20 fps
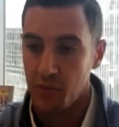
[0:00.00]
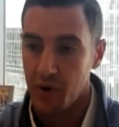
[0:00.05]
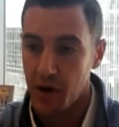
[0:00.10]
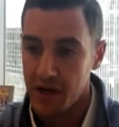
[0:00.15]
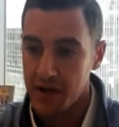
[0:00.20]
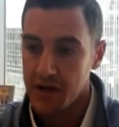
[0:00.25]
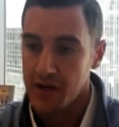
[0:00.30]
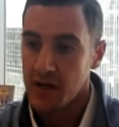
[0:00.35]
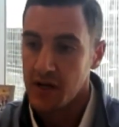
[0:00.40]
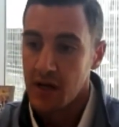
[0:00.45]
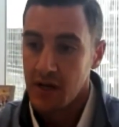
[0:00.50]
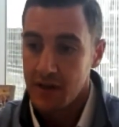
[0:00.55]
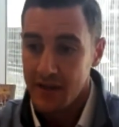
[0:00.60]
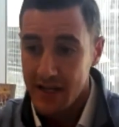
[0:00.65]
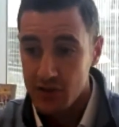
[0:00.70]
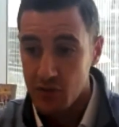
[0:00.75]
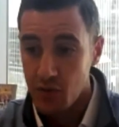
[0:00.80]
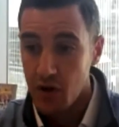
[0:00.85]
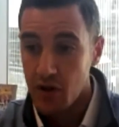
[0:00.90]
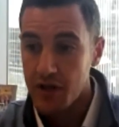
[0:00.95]
But
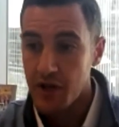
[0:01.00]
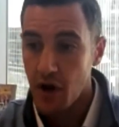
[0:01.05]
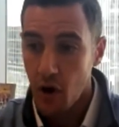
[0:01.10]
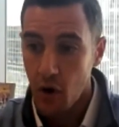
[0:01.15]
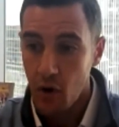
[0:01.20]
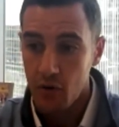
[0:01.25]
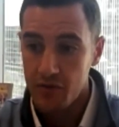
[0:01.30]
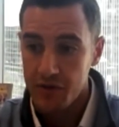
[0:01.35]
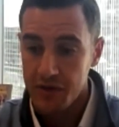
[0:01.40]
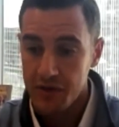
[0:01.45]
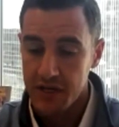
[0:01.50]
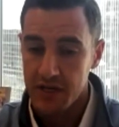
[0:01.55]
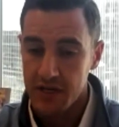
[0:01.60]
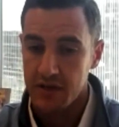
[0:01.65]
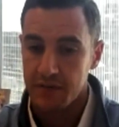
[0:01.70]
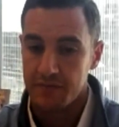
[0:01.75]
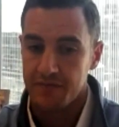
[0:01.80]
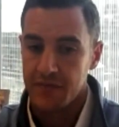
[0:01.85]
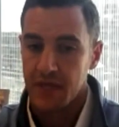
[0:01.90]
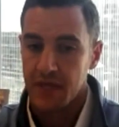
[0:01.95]
that's really
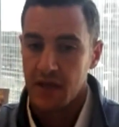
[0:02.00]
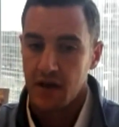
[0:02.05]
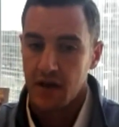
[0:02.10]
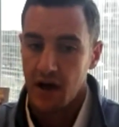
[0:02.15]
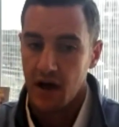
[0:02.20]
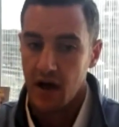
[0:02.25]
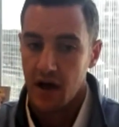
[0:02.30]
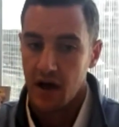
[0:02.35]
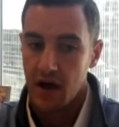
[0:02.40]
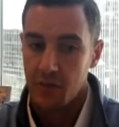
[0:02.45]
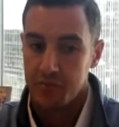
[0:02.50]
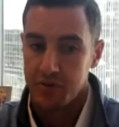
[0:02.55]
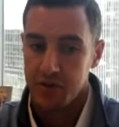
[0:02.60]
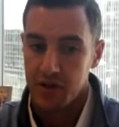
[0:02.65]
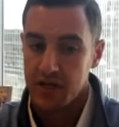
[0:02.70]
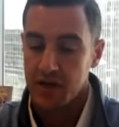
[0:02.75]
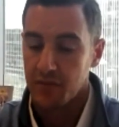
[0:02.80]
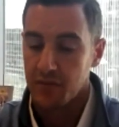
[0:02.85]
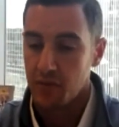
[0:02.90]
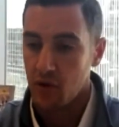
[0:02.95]
only
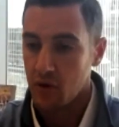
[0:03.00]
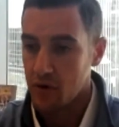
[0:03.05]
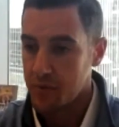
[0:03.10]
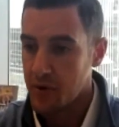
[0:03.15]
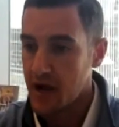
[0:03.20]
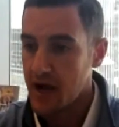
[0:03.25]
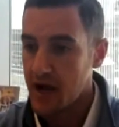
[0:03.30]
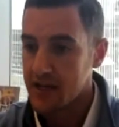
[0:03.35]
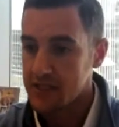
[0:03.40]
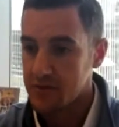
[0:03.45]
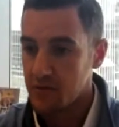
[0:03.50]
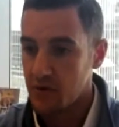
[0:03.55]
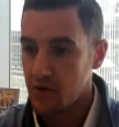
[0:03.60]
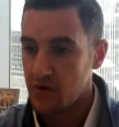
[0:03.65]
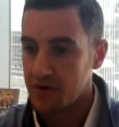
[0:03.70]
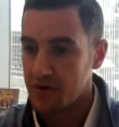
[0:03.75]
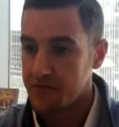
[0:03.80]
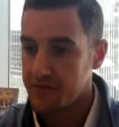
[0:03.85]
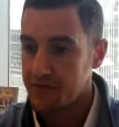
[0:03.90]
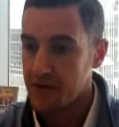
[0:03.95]
applicable or
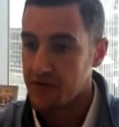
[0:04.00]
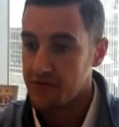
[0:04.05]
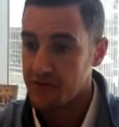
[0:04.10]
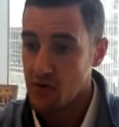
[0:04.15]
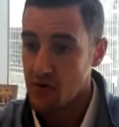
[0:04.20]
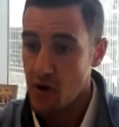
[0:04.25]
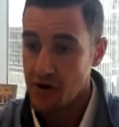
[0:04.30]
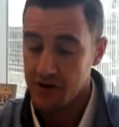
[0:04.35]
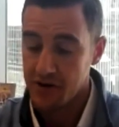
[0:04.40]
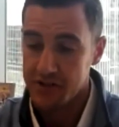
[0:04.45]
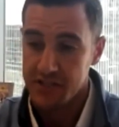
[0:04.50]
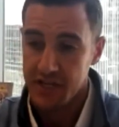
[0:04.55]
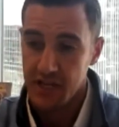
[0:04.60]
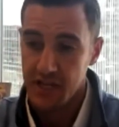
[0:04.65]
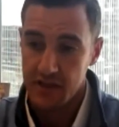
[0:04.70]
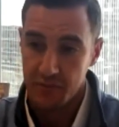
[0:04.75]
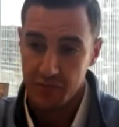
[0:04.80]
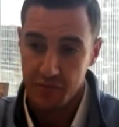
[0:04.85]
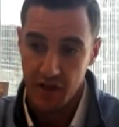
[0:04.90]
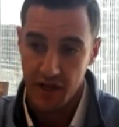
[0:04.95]
possible if you
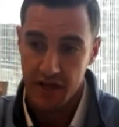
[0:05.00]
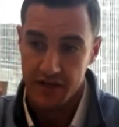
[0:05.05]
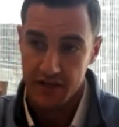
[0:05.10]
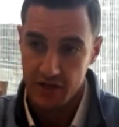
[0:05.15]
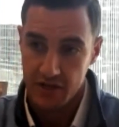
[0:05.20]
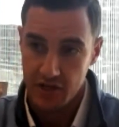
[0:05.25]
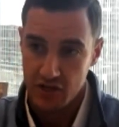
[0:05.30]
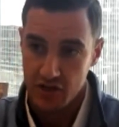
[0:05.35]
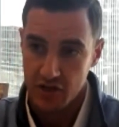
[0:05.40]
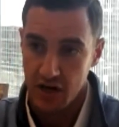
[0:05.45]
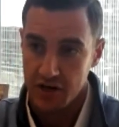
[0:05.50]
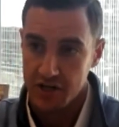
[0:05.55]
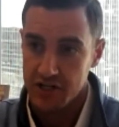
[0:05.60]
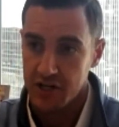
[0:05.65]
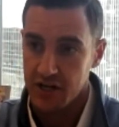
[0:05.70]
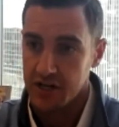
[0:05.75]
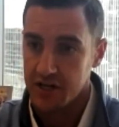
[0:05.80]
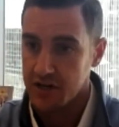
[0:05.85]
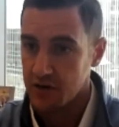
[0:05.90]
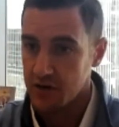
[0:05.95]
understand the plan
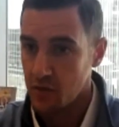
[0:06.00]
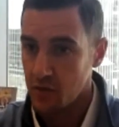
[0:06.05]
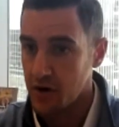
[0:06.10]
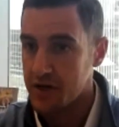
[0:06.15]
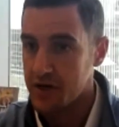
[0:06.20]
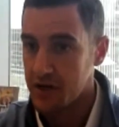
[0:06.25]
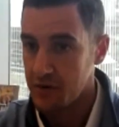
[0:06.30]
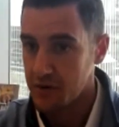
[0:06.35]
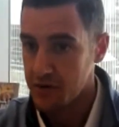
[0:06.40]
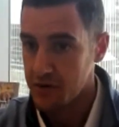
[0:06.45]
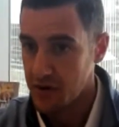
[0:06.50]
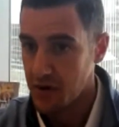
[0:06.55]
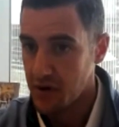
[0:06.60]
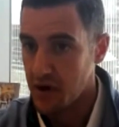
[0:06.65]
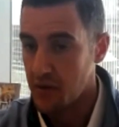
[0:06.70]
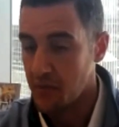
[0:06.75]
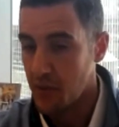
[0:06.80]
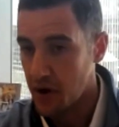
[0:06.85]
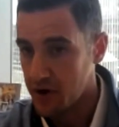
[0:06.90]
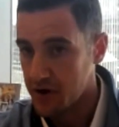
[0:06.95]
construction and you're working with
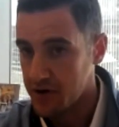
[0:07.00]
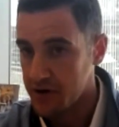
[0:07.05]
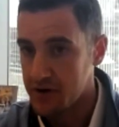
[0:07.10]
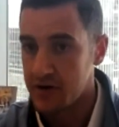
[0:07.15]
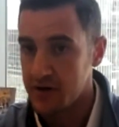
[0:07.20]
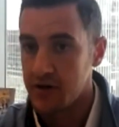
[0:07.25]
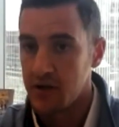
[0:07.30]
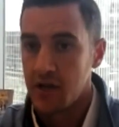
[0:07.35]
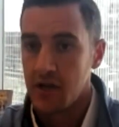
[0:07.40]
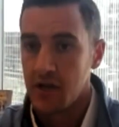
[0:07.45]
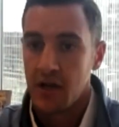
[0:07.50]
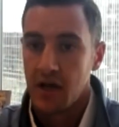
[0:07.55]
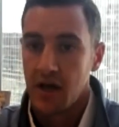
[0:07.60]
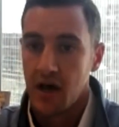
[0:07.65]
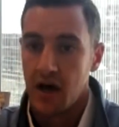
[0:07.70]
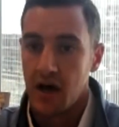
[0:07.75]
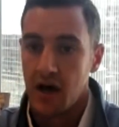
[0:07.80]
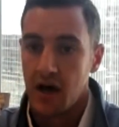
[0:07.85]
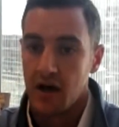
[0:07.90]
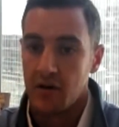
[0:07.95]
a Martin
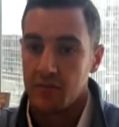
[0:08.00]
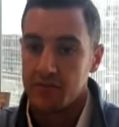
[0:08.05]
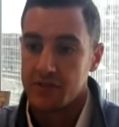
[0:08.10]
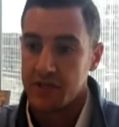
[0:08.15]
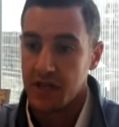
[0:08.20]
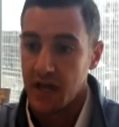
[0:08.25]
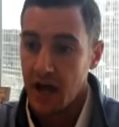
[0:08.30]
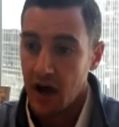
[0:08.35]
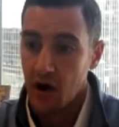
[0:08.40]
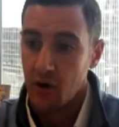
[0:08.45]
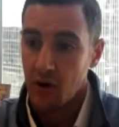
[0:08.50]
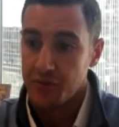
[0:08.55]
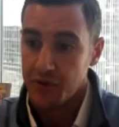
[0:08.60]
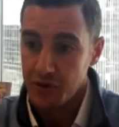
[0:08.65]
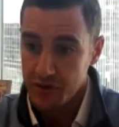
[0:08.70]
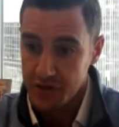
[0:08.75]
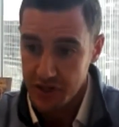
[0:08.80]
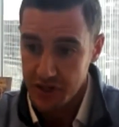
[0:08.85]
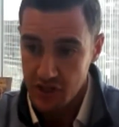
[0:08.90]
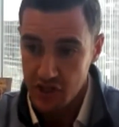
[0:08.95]
to help
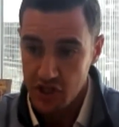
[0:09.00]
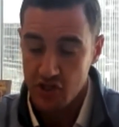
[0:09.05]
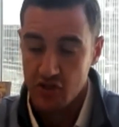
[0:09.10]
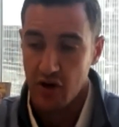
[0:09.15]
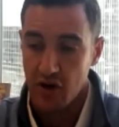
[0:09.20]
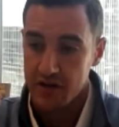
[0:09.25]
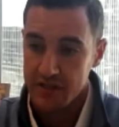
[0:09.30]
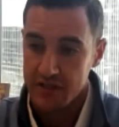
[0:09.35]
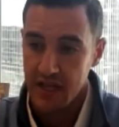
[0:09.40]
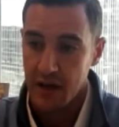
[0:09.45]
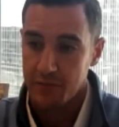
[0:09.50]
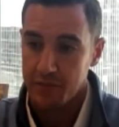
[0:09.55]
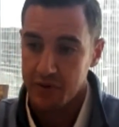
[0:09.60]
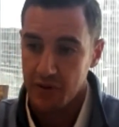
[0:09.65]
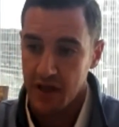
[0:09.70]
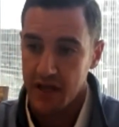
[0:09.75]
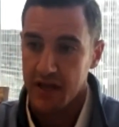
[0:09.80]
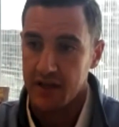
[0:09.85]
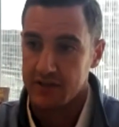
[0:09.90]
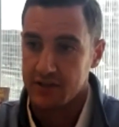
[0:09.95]
you construct that
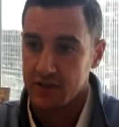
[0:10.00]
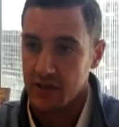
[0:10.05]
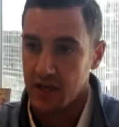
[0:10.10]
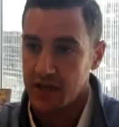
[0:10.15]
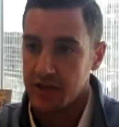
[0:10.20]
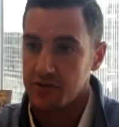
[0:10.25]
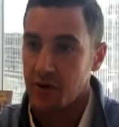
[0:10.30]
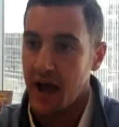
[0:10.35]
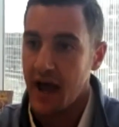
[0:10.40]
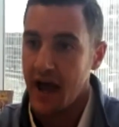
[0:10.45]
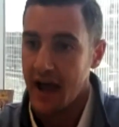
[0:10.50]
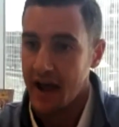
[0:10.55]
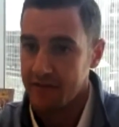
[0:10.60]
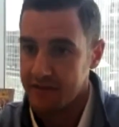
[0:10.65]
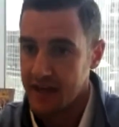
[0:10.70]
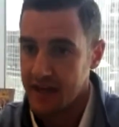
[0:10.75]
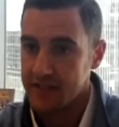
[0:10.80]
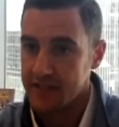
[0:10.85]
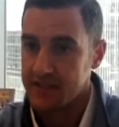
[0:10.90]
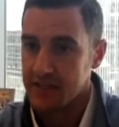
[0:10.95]
plan so that you have
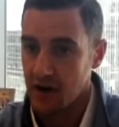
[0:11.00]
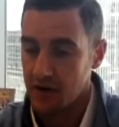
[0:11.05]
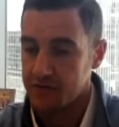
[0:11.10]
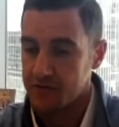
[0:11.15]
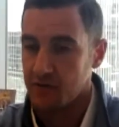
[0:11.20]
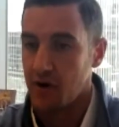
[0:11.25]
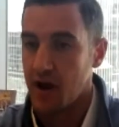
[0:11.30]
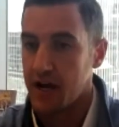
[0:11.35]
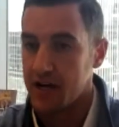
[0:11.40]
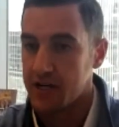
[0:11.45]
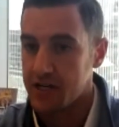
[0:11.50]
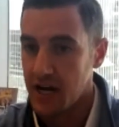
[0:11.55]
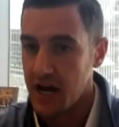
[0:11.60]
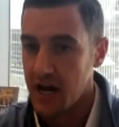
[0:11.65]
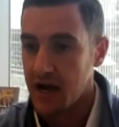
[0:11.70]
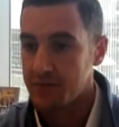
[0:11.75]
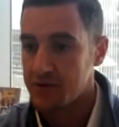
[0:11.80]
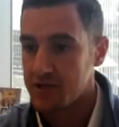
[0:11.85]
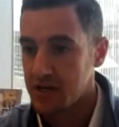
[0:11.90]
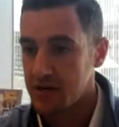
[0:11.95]
that self-directed
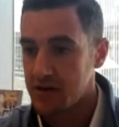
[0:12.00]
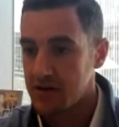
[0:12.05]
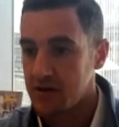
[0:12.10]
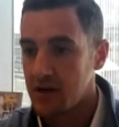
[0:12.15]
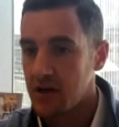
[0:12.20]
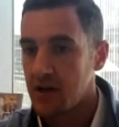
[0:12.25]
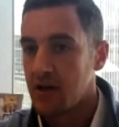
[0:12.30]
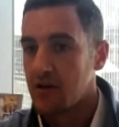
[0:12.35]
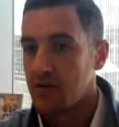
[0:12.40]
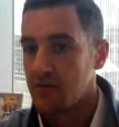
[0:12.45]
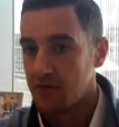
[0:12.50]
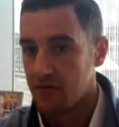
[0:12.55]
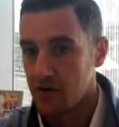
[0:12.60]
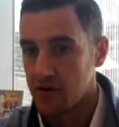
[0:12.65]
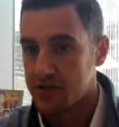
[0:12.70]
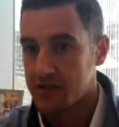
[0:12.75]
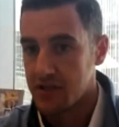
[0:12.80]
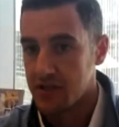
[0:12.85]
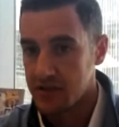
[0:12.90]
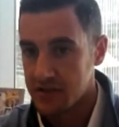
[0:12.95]
option
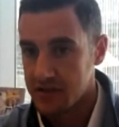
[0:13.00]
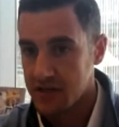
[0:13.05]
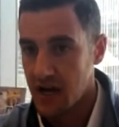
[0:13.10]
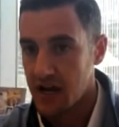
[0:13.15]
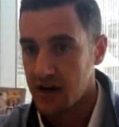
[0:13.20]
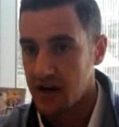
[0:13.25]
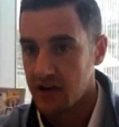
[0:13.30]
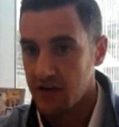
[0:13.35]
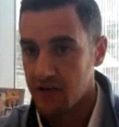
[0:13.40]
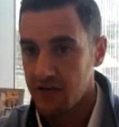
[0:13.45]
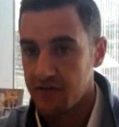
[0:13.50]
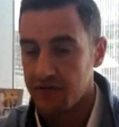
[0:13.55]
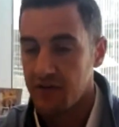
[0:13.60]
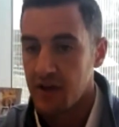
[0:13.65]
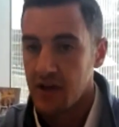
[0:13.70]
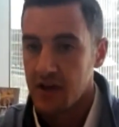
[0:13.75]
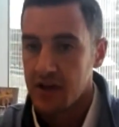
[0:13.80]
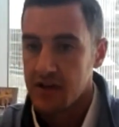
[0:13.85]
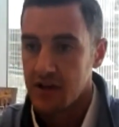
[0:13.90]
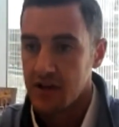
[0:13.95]
versus kind of
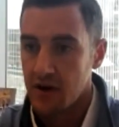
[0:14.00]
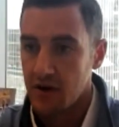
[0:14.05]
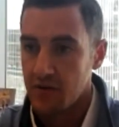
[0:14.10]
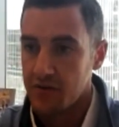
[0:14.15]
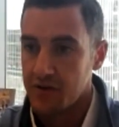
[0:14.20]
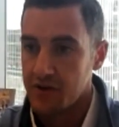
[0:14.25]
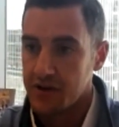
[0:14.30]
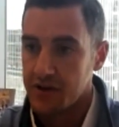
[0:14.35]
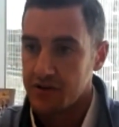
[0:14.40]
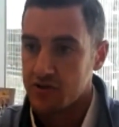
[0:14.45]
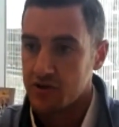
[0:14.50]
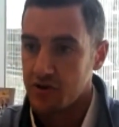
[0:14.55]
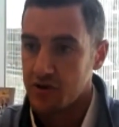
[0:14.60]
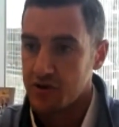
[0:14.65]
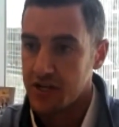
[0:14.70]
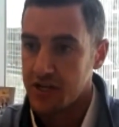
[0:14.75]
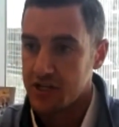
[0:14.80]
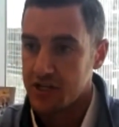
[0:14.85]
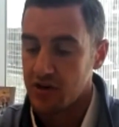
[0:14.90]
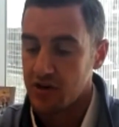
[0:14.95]
the
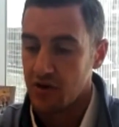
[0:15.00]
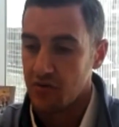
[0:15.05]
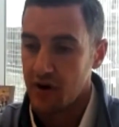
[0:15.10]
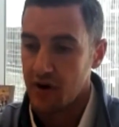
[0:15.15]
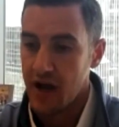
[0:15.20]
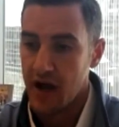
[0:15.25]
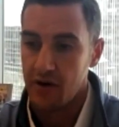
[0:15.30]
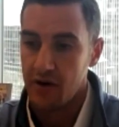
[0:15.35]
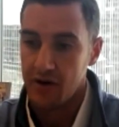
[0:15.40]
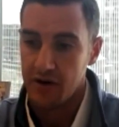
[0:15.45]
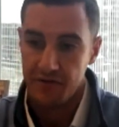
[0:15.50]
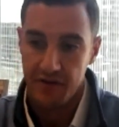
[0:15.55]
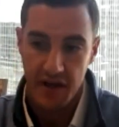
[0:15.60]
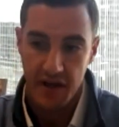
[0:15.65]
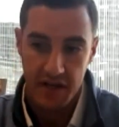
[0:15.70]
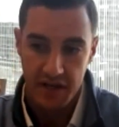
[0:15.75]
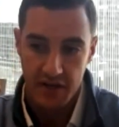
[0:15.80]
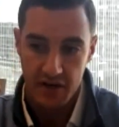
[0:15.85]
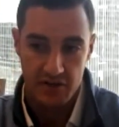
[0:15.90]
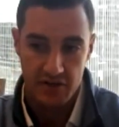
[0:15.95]
traditional route of,
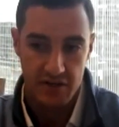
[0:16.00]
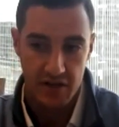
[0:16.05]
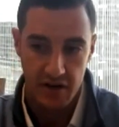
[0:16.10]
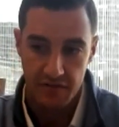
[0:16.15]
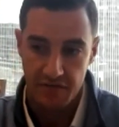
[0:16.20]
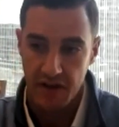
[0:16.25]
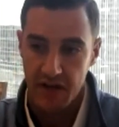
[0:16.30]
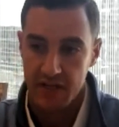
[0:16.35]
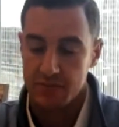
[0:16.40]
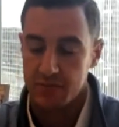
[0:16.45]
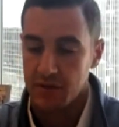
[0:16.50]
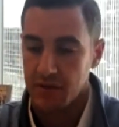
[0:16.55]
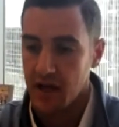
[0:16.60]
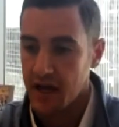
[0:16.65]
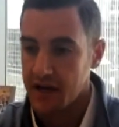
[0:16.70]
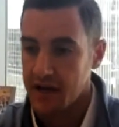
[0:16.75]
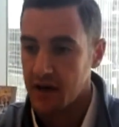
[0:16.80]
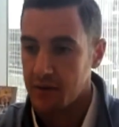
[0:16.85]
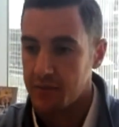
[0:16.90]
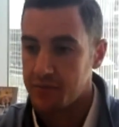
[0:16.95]
hey, here's an investment
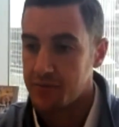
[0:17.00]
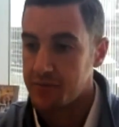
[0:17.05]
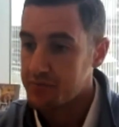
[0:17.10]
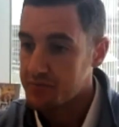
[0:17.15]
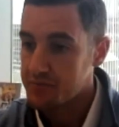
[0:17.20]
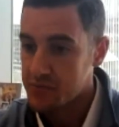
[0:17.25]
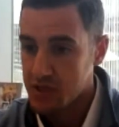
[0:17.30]
lineup,